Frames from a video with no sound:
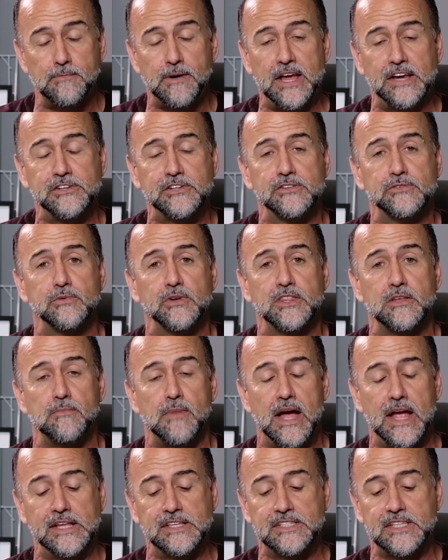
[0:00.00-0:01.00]
your patients with the
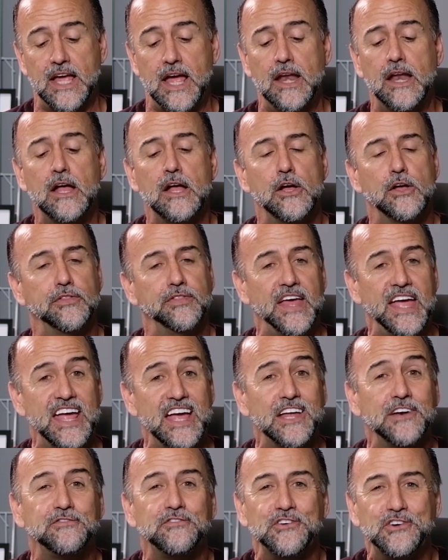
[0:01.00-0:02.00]
mindset?
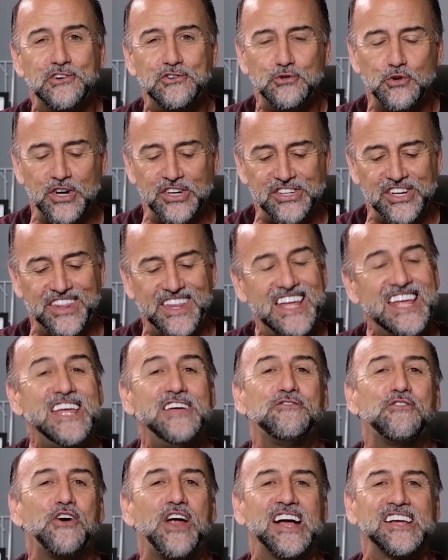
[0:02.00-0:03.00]
The N for nutrition, the
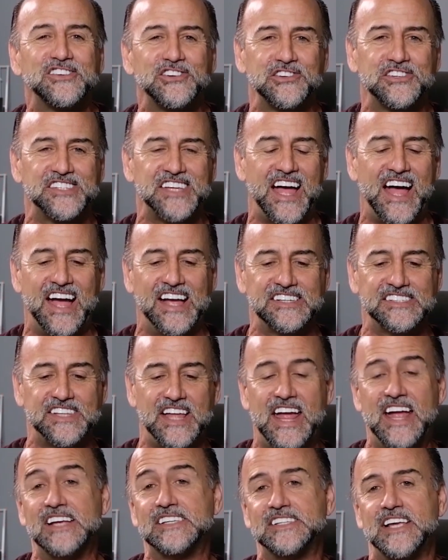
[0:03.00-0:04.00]
E for
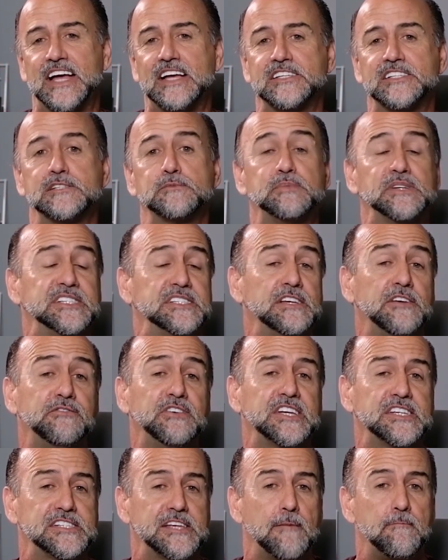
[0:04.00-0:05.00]
exercise, the SS,
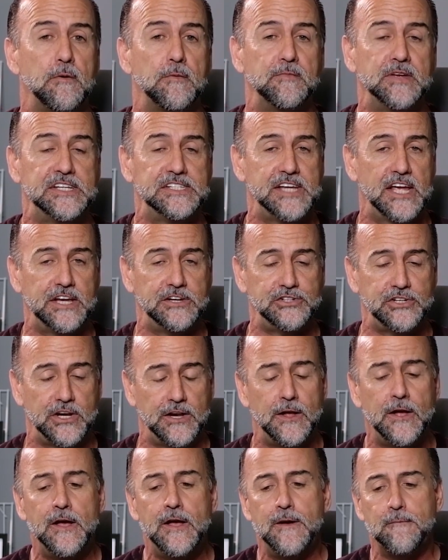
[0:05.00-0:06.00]
specific
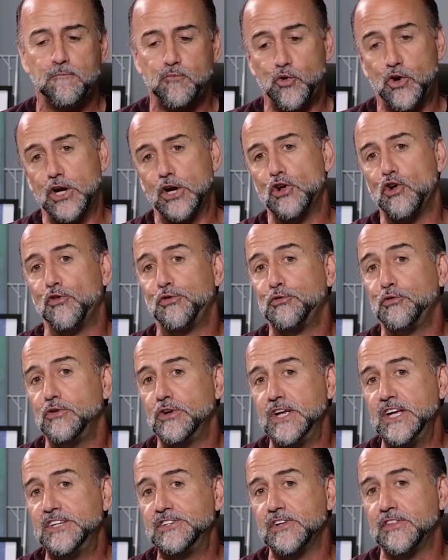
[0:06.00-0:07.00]
supplementation. We're going to go
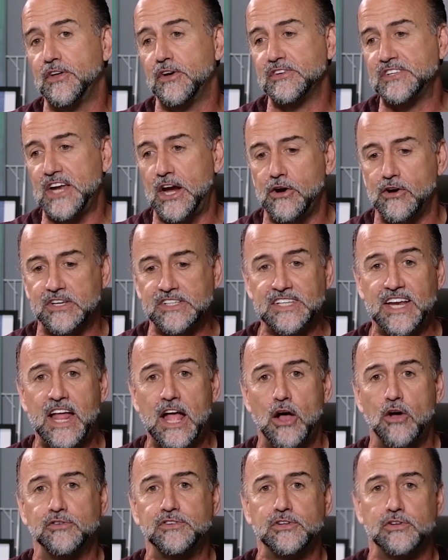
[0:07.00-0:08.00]
through each of those areas
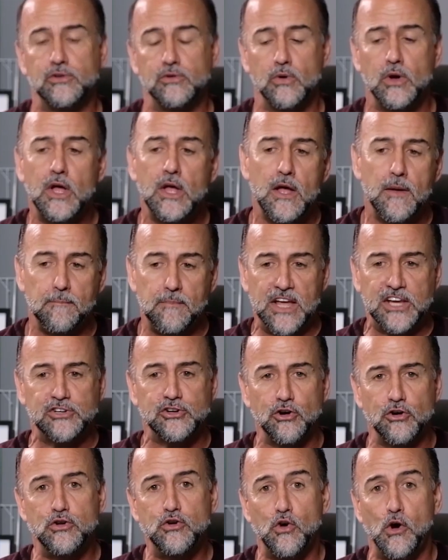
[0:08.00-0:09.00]
and how to
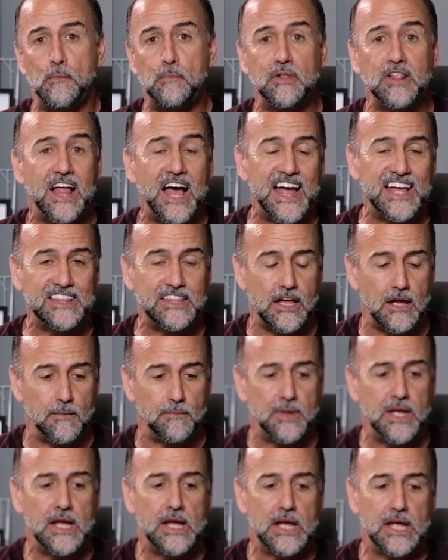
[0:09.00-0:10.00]
make sure you apply
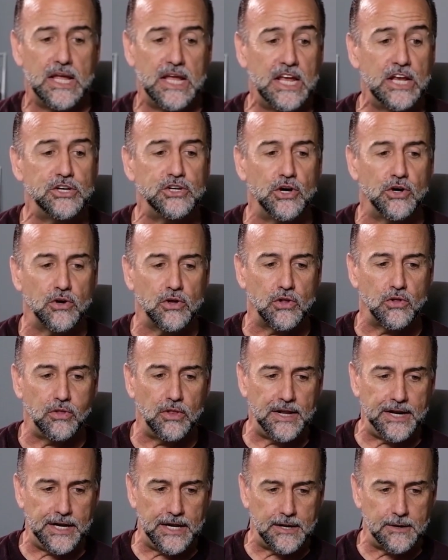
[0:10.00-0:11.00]
them in your
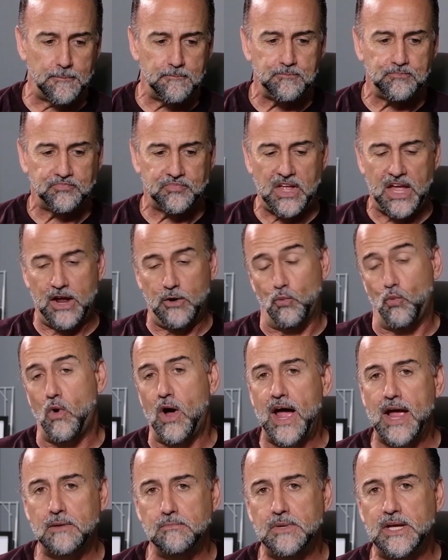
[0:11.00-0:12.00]
clinic and
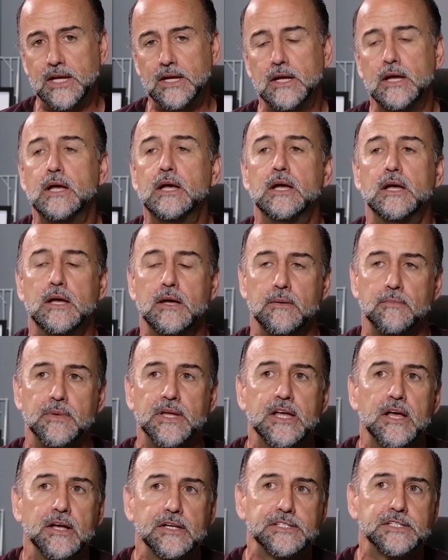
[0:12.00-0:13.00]
why me?
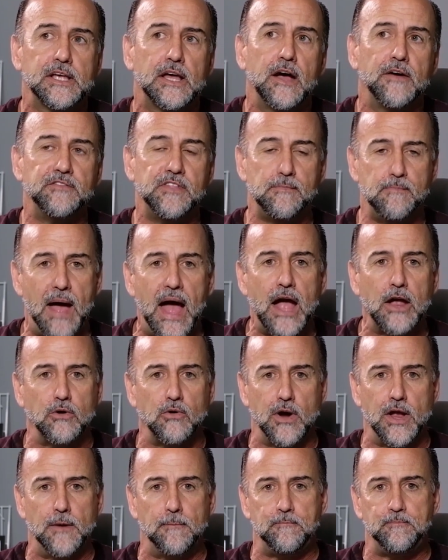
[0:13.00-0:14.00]
Because of the
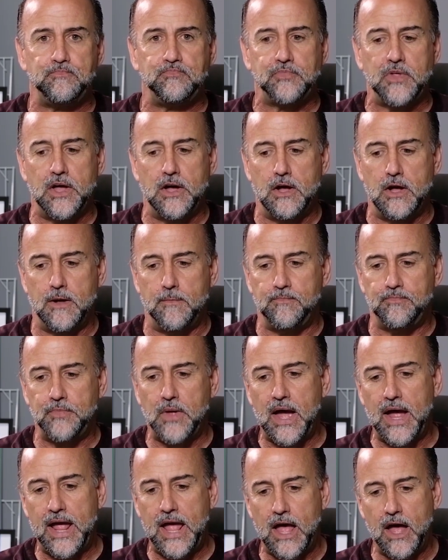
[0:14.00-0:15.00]
background.
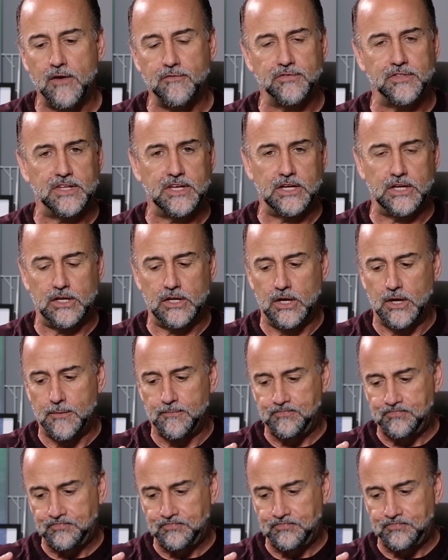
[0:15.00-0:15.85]
Um, I have the